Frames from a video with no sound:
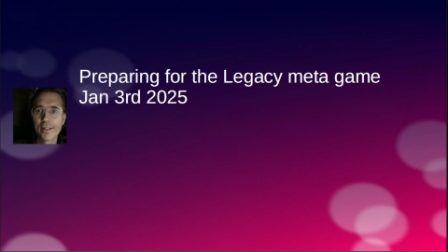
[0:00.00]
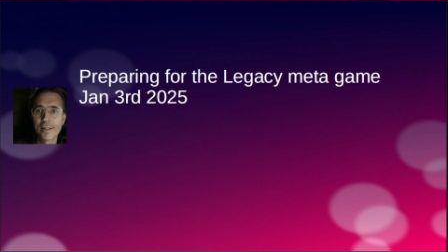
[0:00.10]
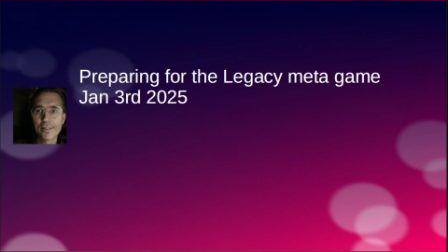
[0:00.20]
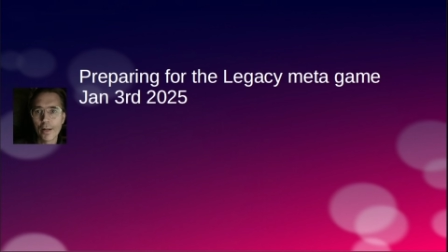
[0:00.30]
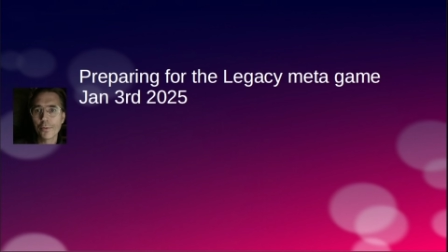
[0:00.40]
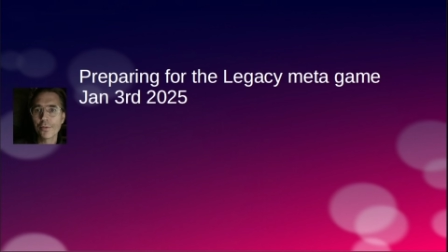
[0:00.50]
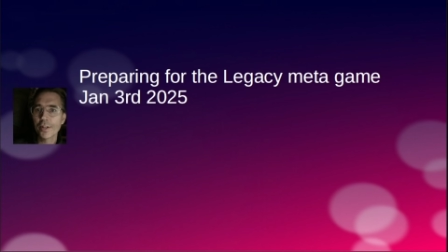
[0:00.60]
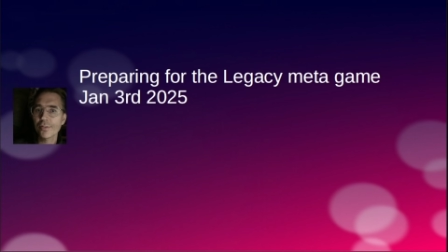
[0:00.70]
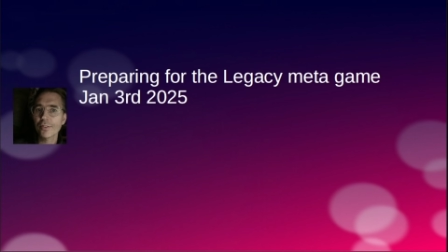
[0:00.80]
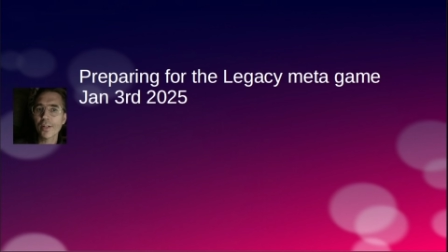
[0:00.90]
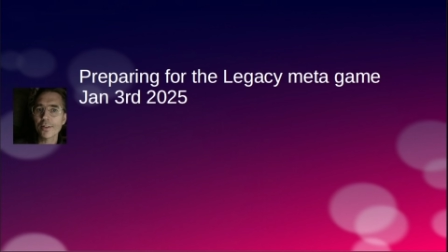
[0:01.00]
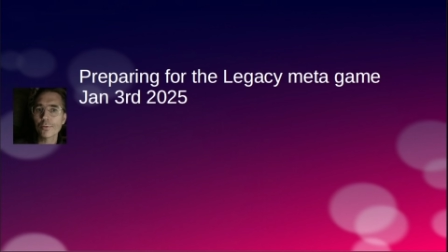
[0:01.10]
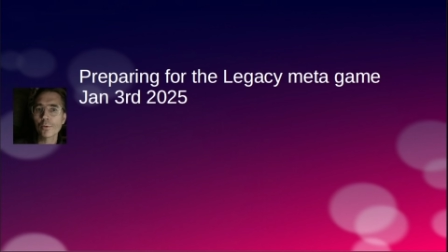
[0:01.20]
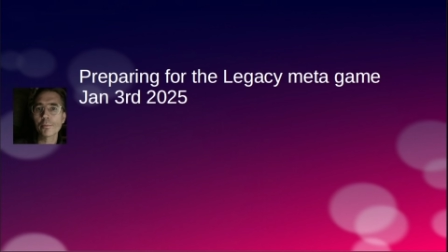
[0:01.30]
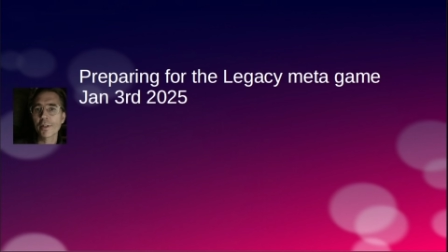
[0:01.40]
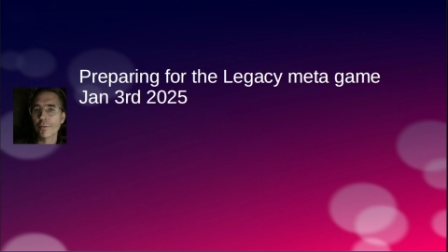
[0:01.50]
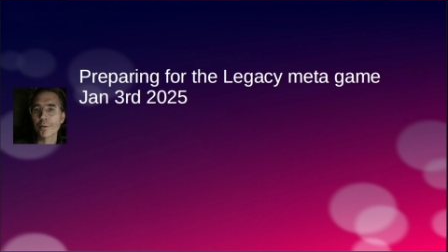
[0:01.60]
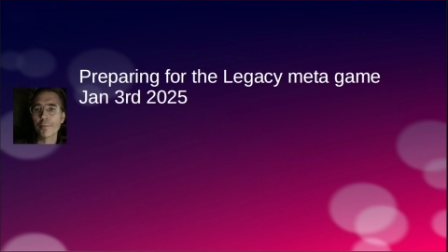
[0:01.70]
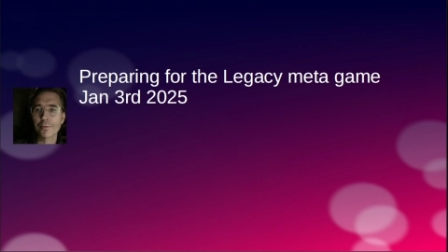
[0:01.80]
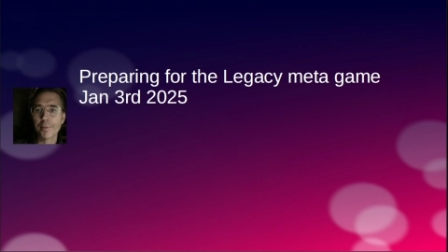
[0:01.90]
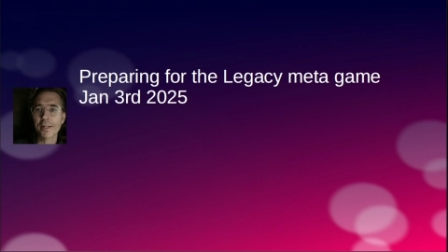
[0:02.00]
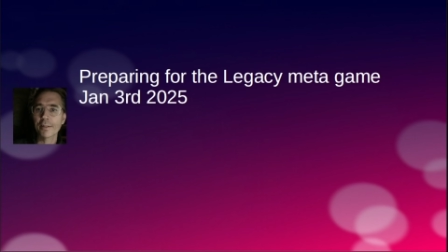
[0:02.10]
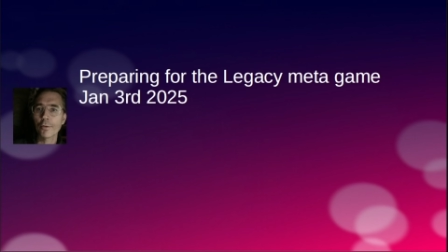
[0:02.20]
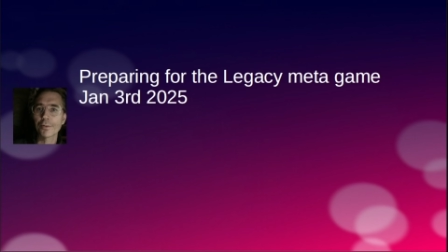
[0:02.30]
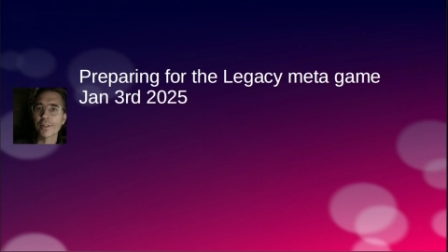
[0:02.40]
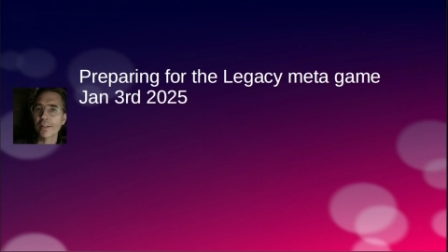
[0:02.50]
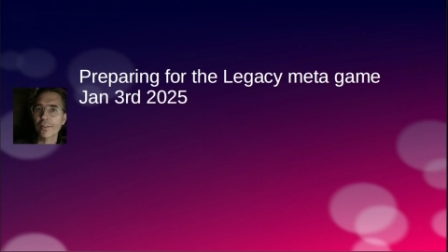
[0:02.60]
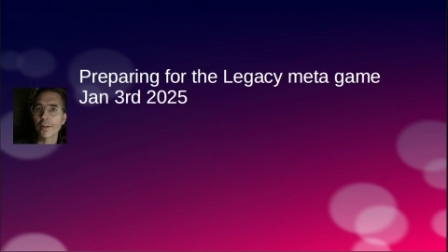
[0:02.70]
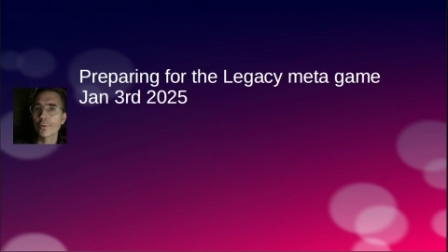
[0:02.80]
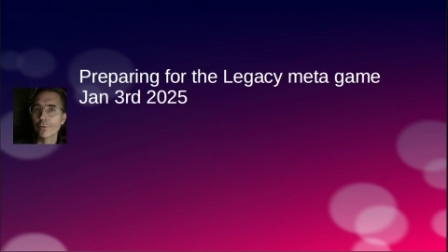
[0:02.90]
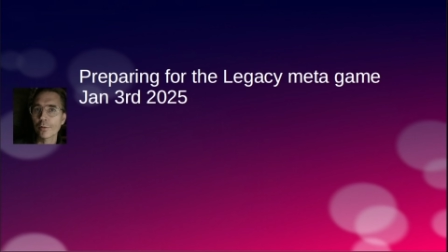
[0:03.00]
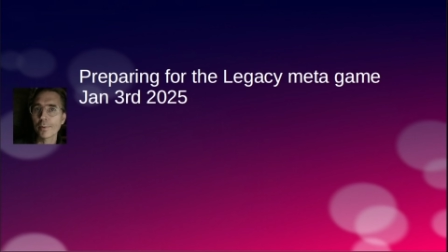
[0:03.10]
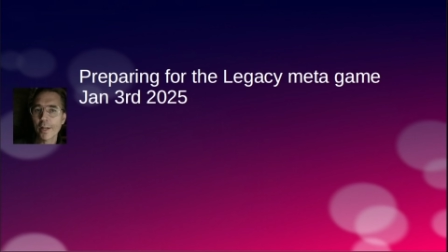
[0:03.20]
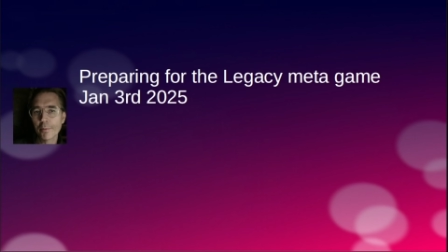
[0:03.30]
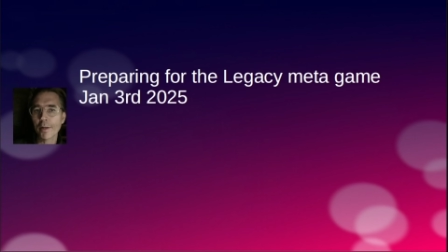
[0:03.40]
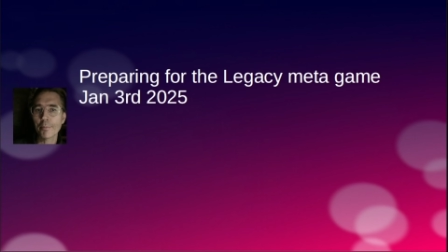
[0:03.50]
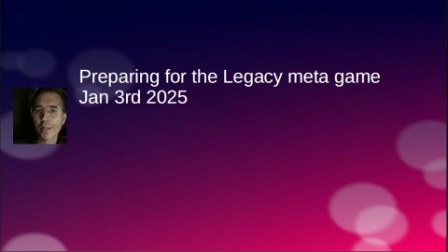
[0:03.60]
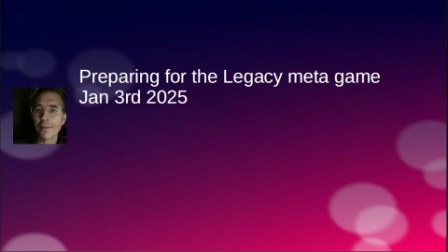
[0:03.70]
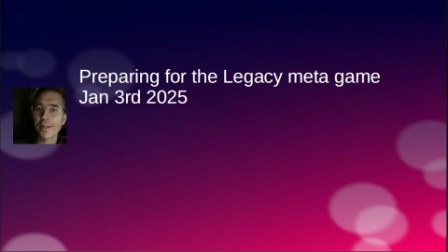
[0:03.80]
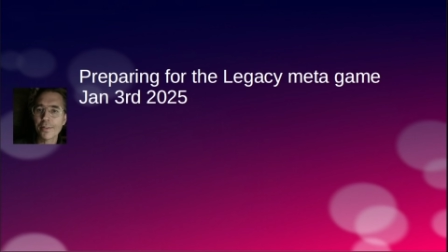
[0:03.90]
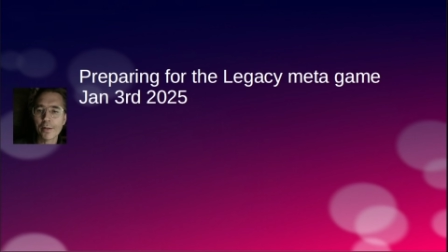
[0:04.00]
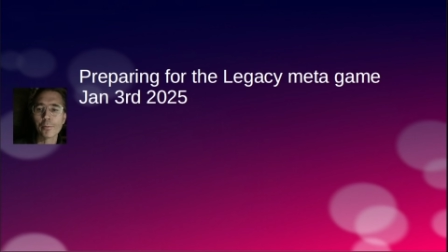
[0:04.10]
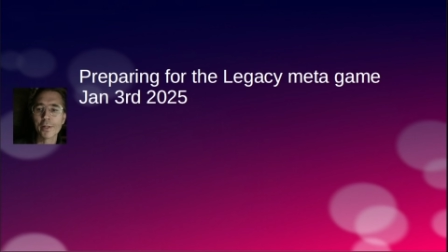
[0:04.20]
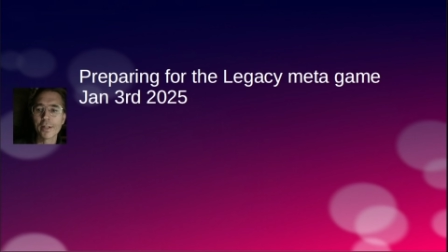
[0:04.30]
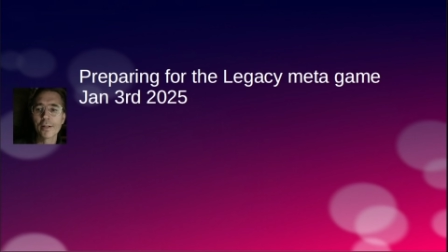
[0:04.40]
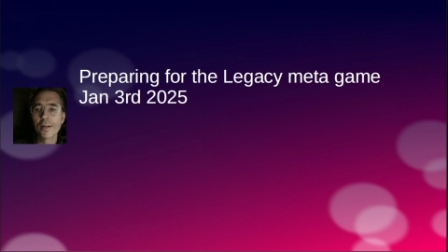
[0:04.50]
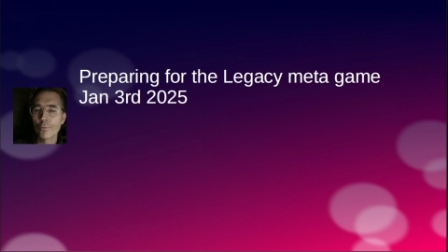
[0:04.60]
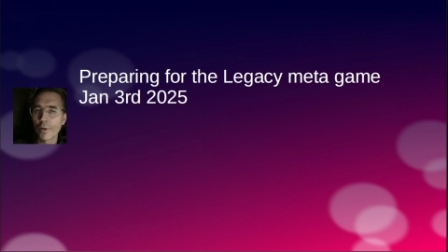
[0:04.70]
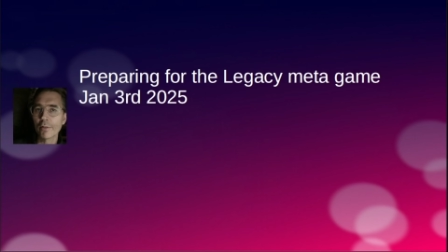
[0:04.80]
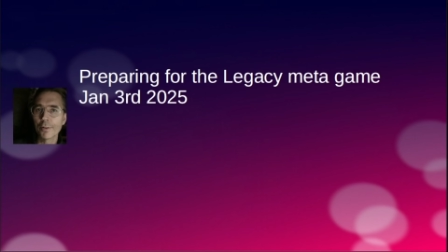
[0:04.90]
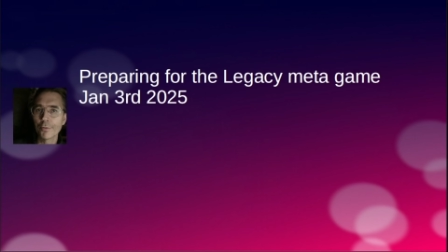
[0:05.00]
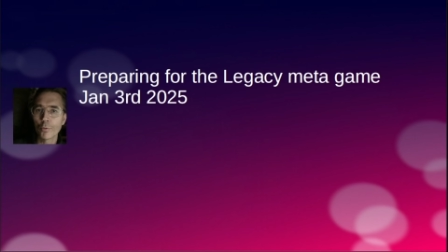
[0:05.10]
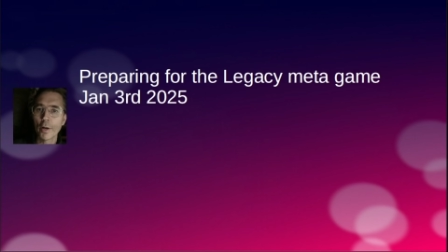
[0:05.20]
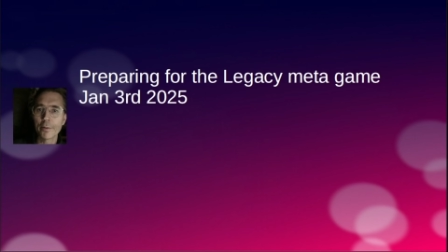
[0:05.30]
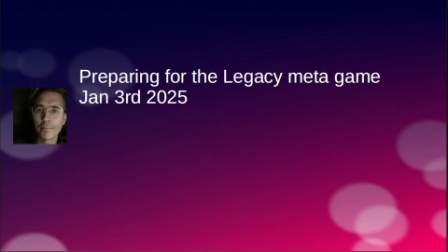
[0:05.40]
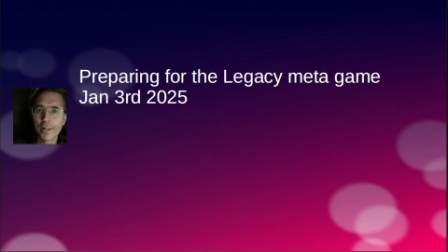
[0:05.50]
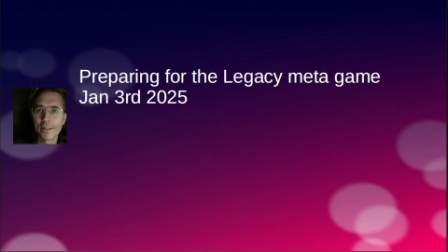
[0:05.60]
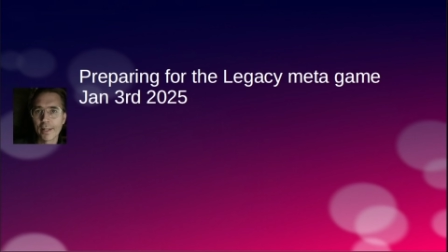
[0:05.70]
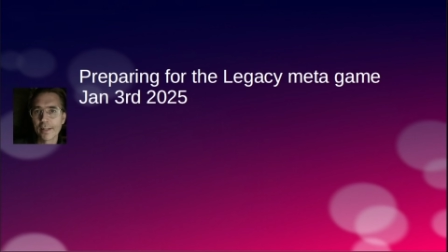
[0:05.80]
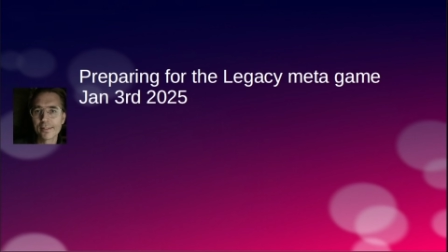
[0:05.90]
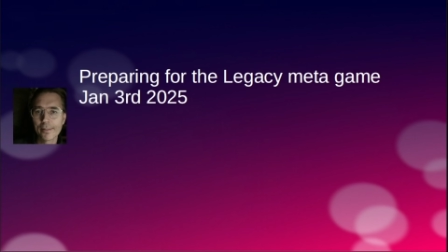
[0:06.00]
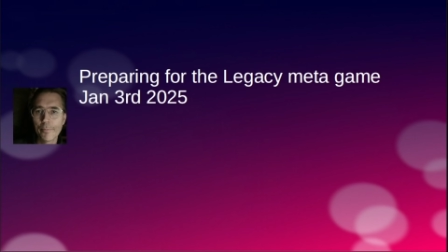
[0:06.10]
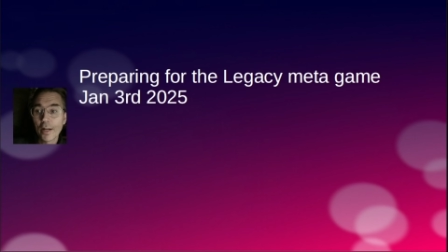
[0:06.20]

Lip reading: Now, this discussion will be from the perspective of the decks that I usually play, but I think they will be relevant for quite many decks.